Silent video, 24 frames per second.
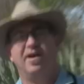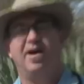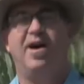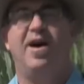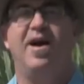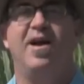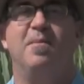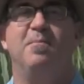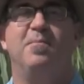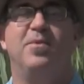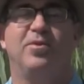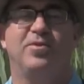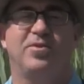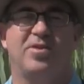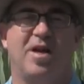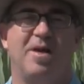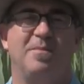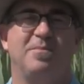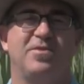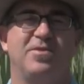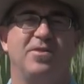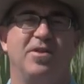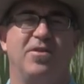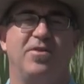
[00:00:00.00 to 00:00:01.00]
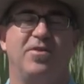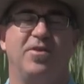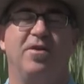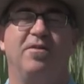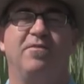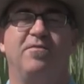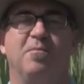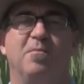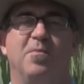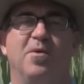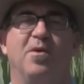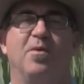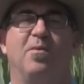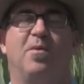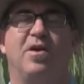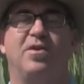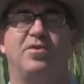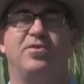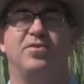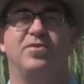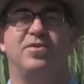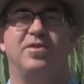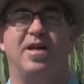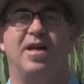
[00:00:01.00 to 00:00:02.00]
Hi, I'm Bill Thompson III from
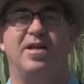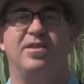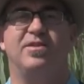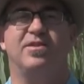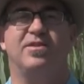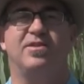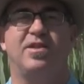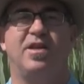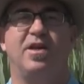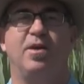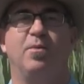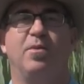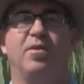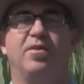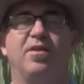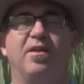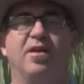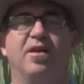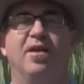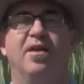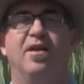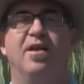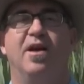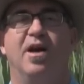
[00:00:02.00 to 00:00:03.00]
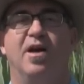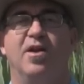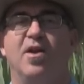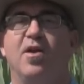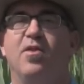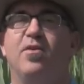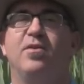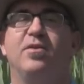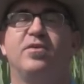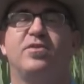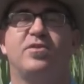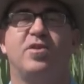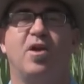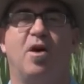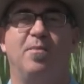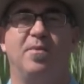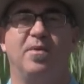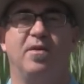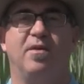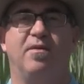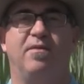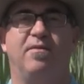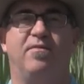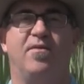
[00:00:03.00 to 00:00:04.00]
Birdwatchers Digest, here with another
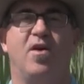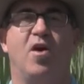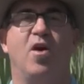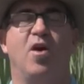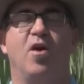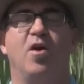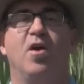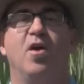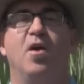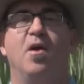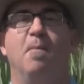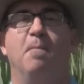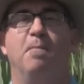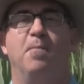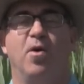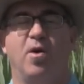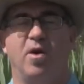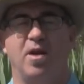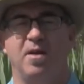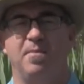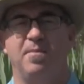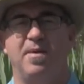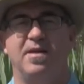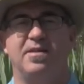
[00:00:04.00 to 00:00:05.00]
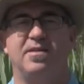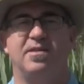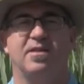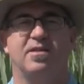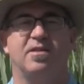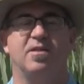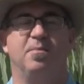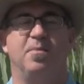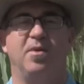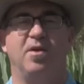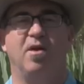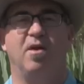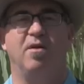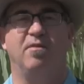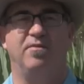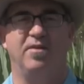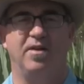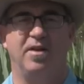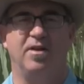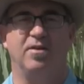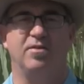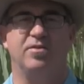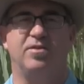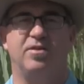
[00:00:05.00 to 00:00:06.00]
installment of our Birding Basics and Beyond
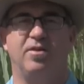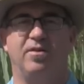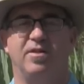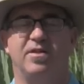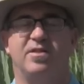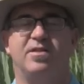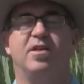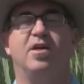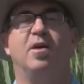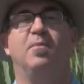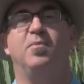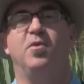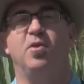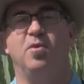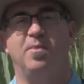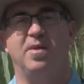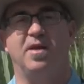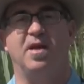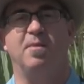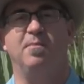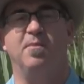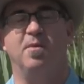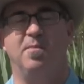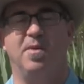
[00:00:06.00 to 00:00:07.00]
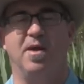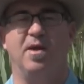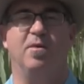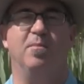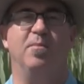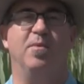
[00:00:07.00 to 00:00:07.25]
video series to help you become a better